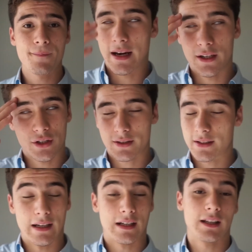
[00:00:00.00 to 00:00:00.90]
And
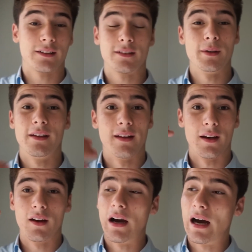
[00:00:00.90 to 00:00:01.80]
it clicked to me
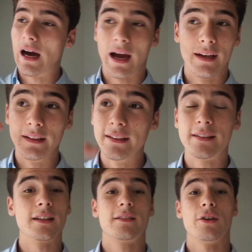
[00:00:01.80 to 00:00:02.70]
that I need
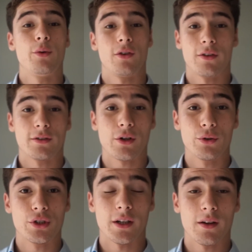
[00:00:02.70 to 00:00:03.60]
to continue with all this
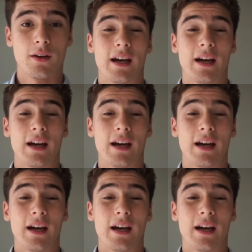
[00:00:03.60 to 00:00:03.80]
coaching.